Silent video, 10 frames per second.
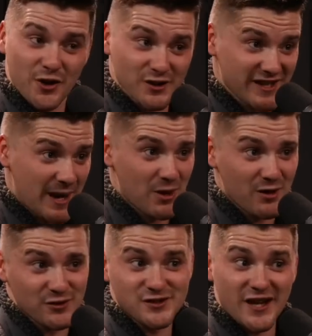got Sam
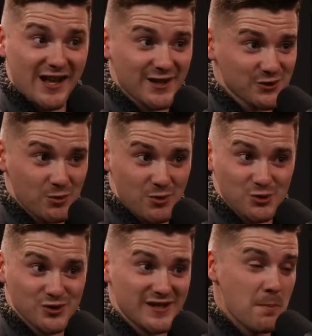Ovens, Alex
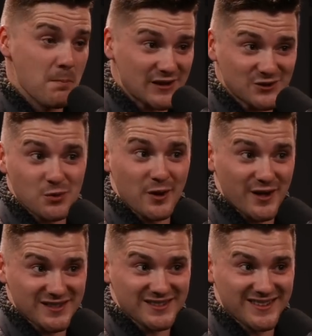Hormozi, Mr.
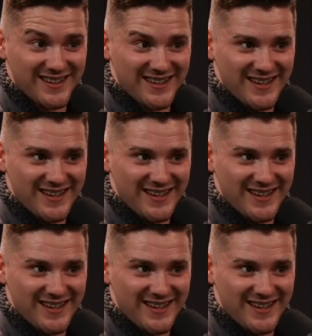Beast.